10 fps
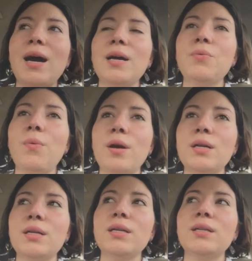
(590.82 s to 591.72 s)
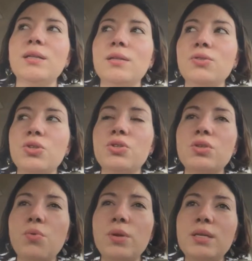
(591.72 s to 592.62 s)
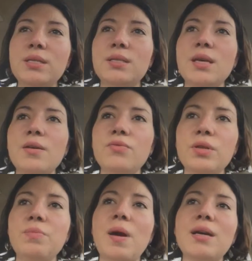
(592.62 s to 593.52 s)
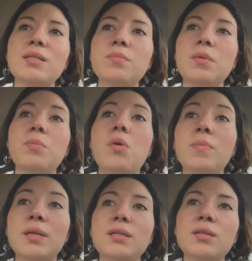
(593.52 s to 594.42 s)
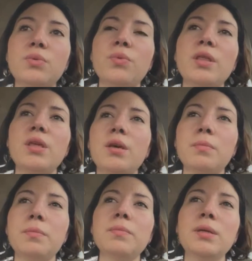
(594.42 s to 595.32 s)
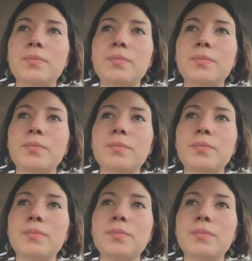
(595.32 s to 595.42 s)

I wanted to squeeze every possible moment with him,